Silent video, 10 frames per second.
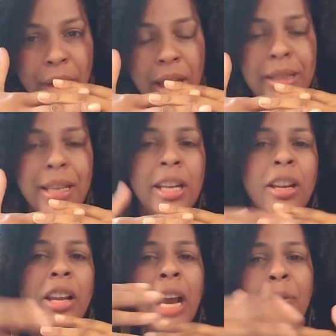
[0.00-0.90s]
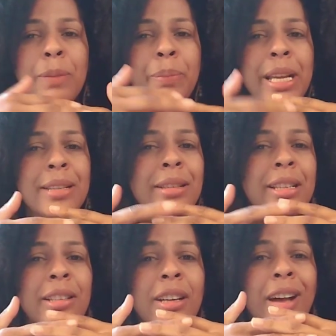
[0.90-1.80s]
He said that every piece
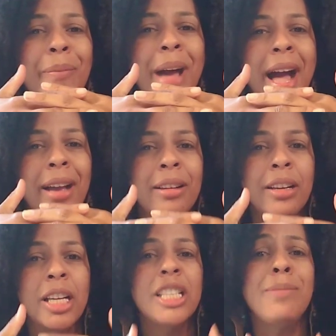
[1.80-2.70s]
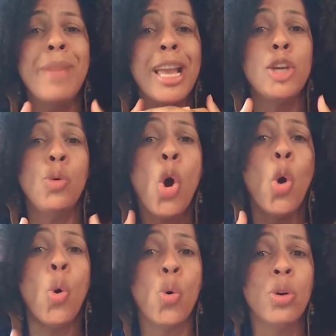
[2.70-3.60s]
needs to come back to make you
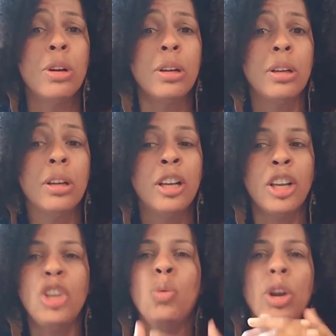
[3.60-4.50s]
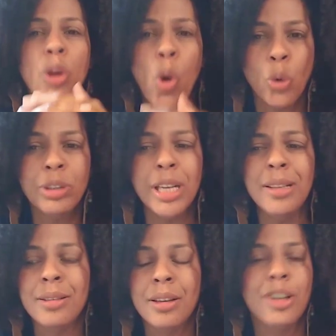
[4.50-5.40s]
whole. You want
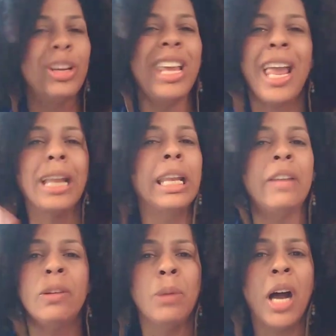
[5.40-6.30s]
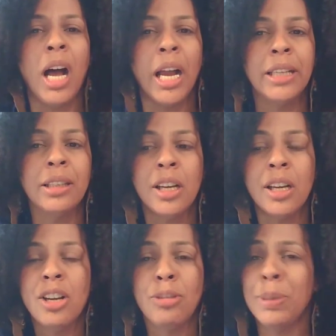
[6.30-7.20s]
wholeness, you can't leave them behind.
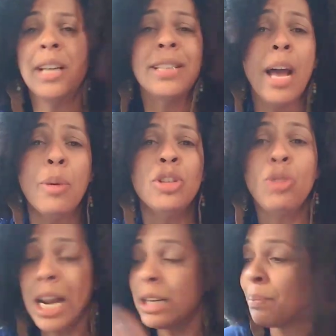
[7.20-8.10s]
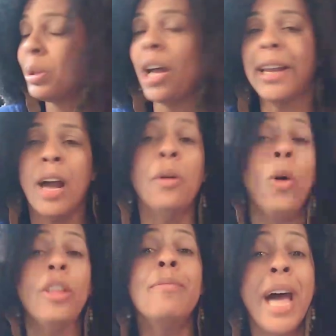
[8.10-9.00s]
Because I was trying to pluck out
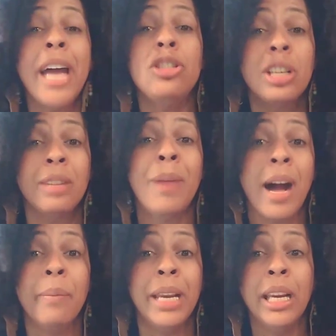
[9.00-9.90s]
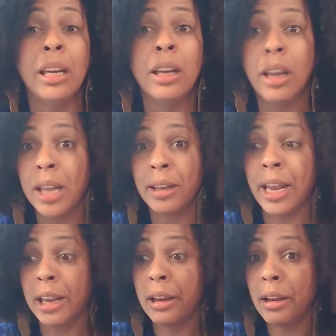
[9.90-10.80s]
all the bad shit about me and
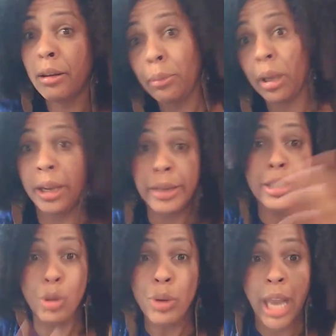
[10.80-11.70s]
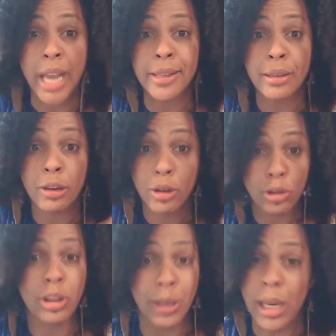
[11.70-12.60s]
like put it in a suitcase.
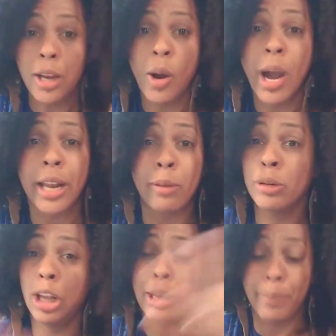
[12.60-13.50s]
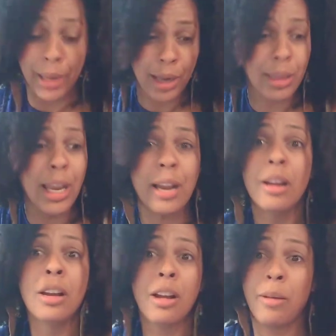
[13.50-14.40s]
So the ego had a really big thing,
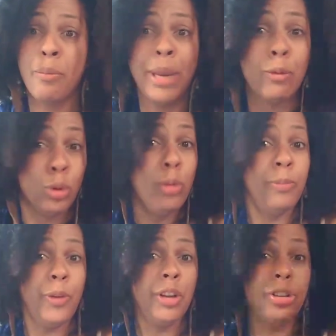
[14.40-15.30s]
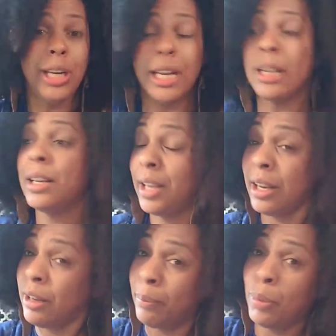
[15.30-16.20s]
a big room full of shit that
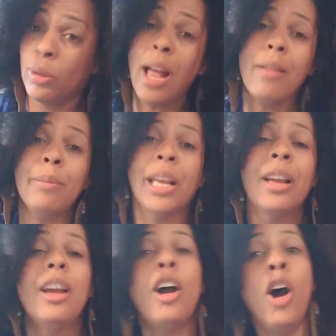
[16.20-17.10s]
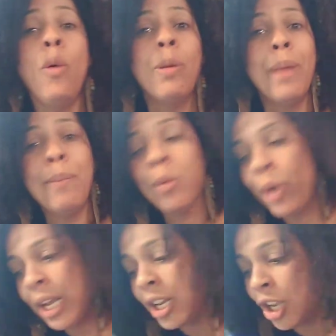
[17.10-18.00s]
it could pull out and be like, oh, remember
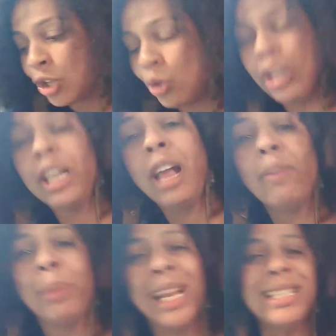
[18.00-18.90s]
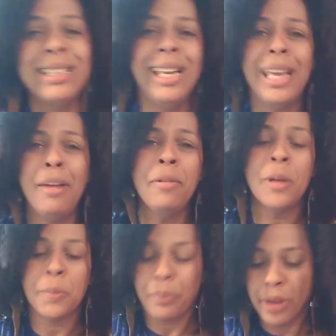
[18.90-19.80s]
when you didn't have a place to live?
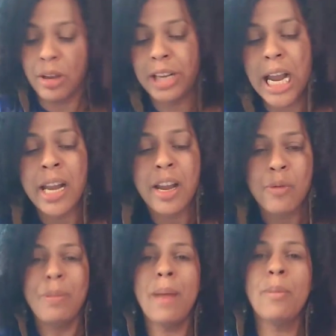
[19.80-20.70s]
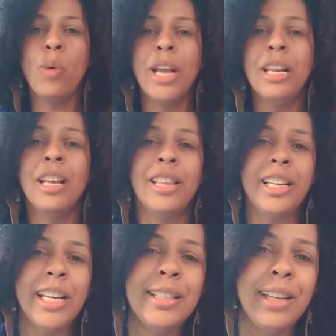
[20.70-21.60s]
Okay, remember when the
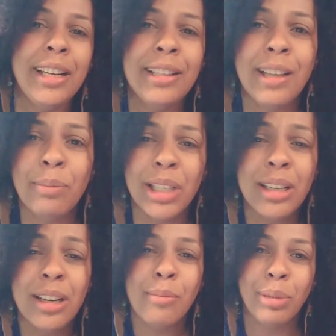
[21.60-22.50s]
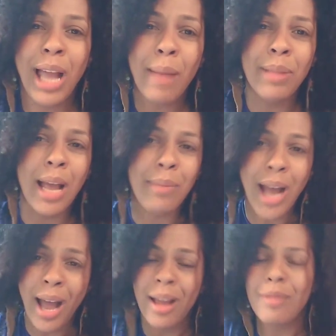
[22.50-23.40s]
kids needed something? Blah, blah,
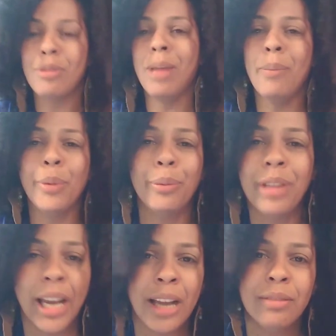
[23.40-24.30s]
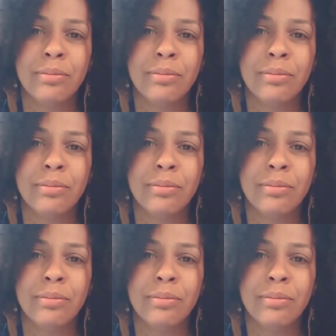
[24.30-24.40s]
blah. Remember, yeah.